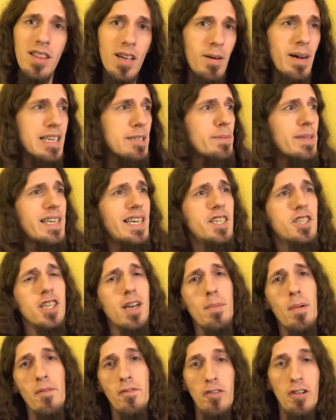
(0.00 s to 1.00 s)
no explanation,
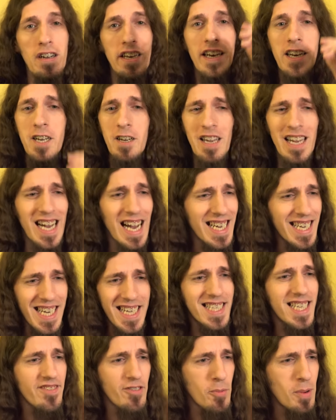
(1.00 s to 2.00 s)
and before you know it, you got
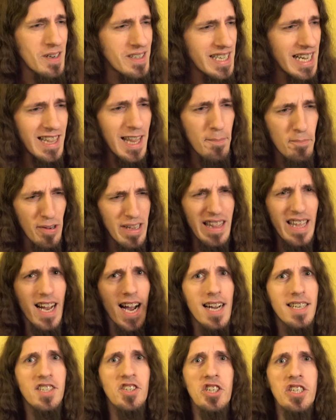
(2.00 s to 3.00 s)
kids everywhere saying that breathing
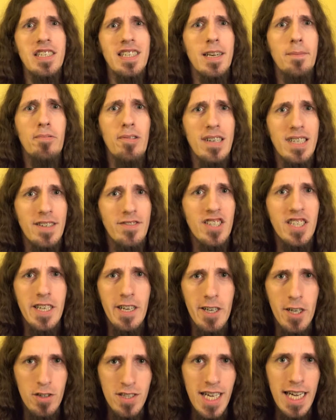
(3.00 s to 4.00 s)
oxygen is an oppressive
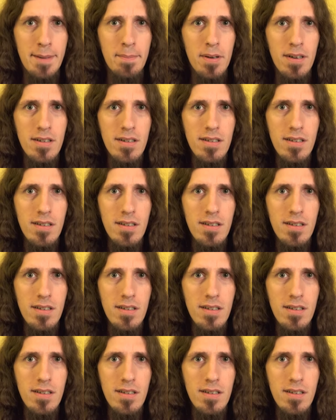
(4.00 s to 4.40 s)
stereotype.